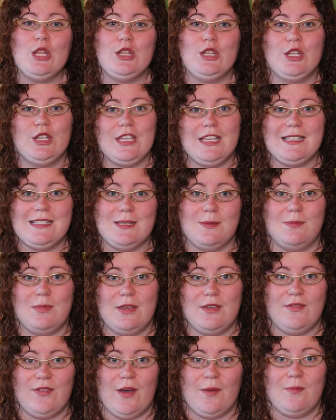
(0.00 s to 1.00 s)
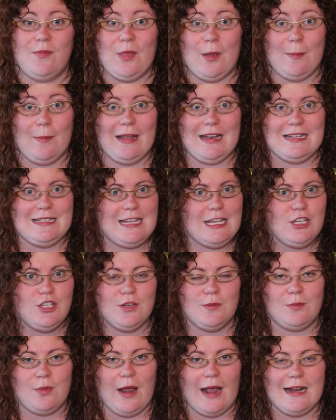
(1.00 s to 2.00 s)
looking to beef up their
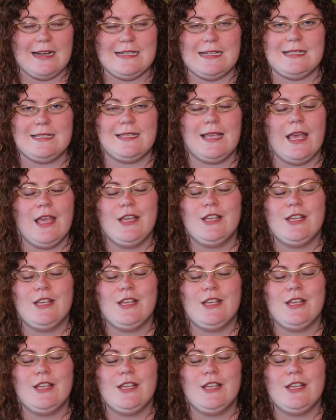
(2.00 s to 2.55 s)
meditation practice.